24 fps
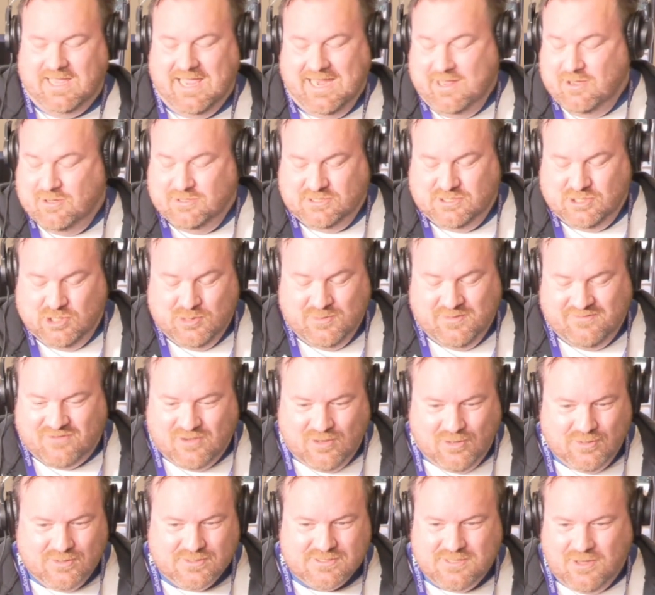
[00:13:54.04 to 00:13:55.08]
getting on Zoom, of
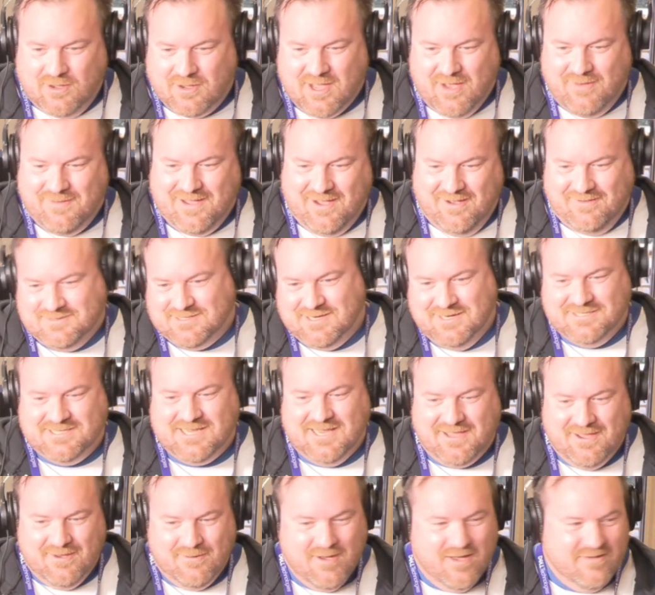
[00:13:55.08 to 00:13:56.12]
course, not going, I was going to
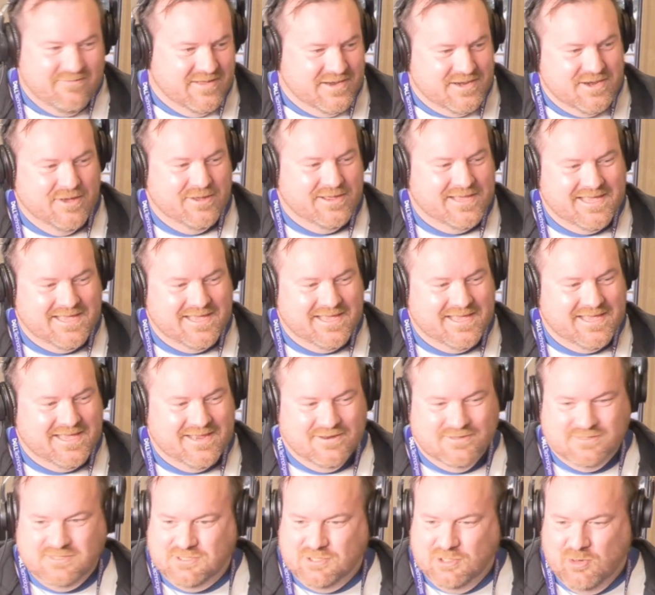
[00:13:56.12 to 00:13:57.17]
say go over. No, you get on
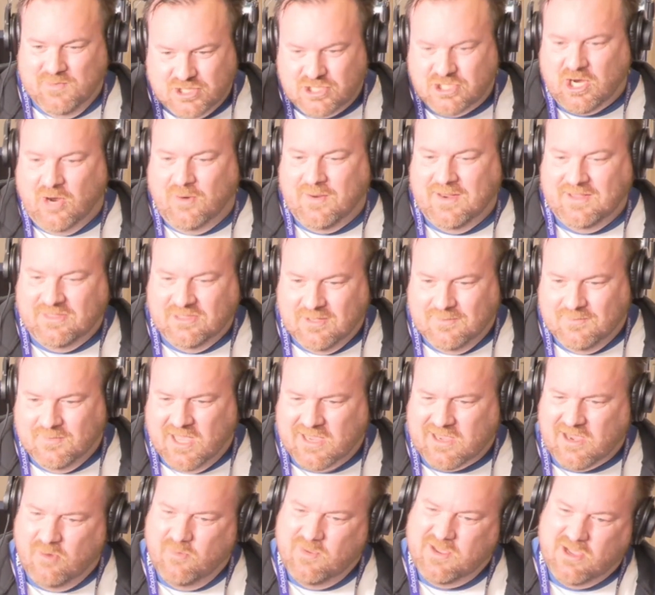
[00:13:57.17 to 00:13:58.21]
Zoom and you're showing them
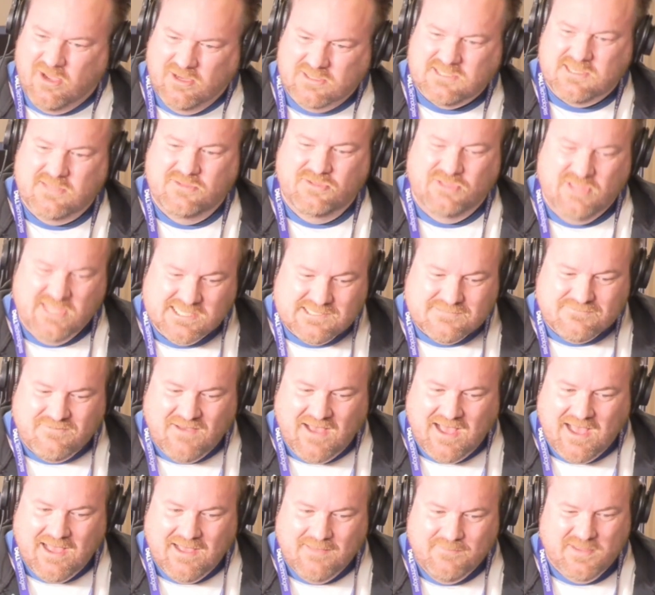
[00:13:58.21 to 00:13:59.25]
we got to this
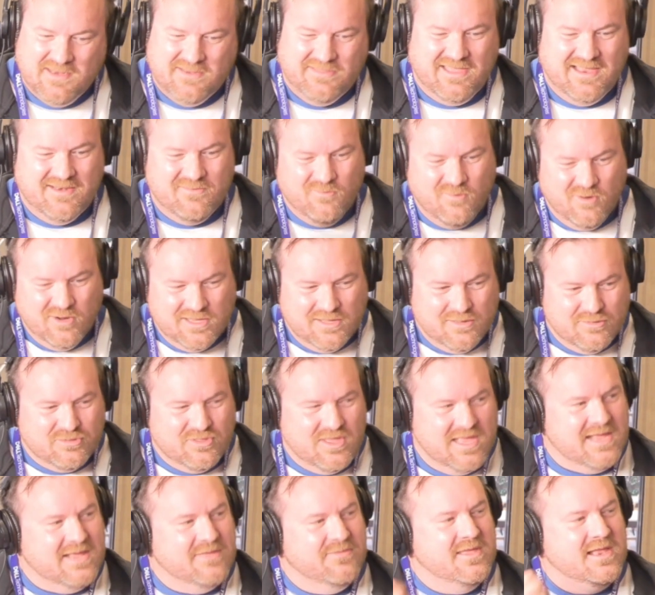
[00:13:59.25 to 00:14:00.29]
far, but then what do you
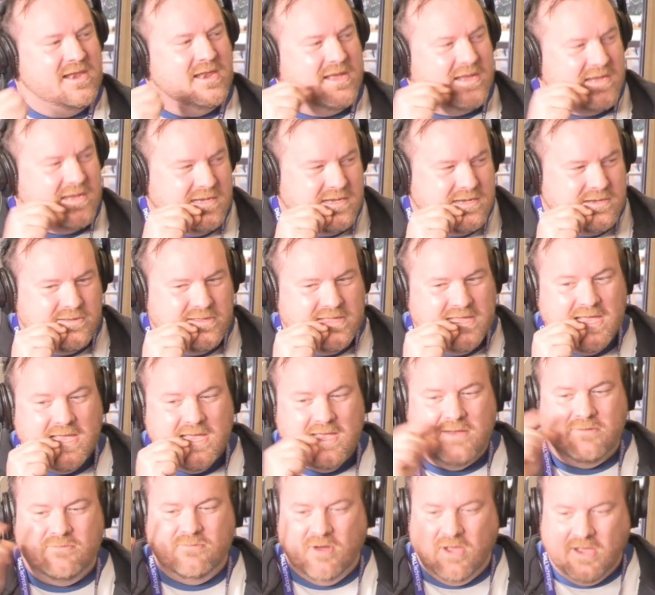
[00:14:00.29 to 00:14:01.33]
think? And they're like, oh
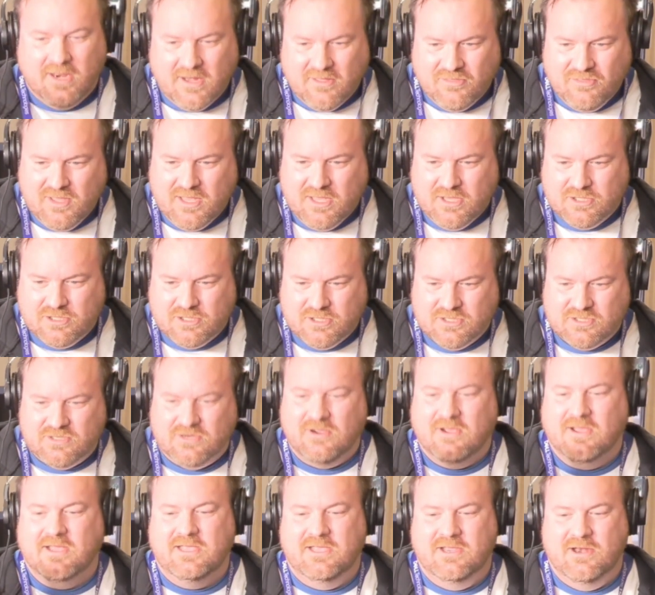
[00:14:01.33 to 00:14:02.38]
yeah, right, I think you should
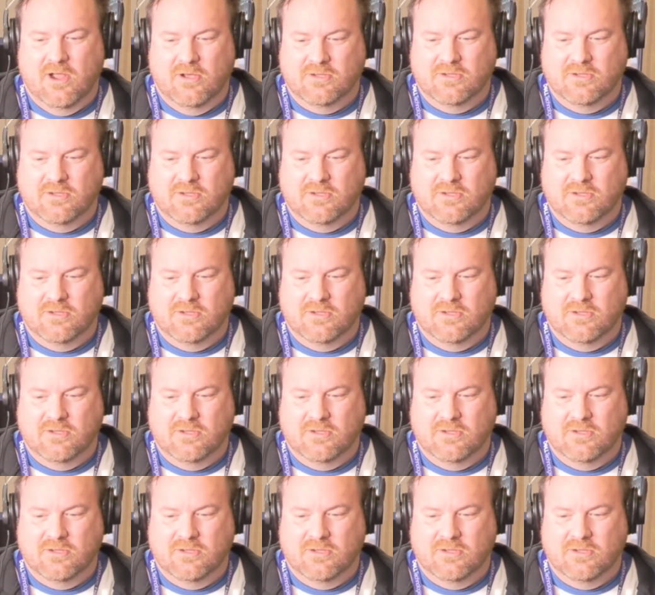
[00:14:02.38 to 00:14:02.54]
try,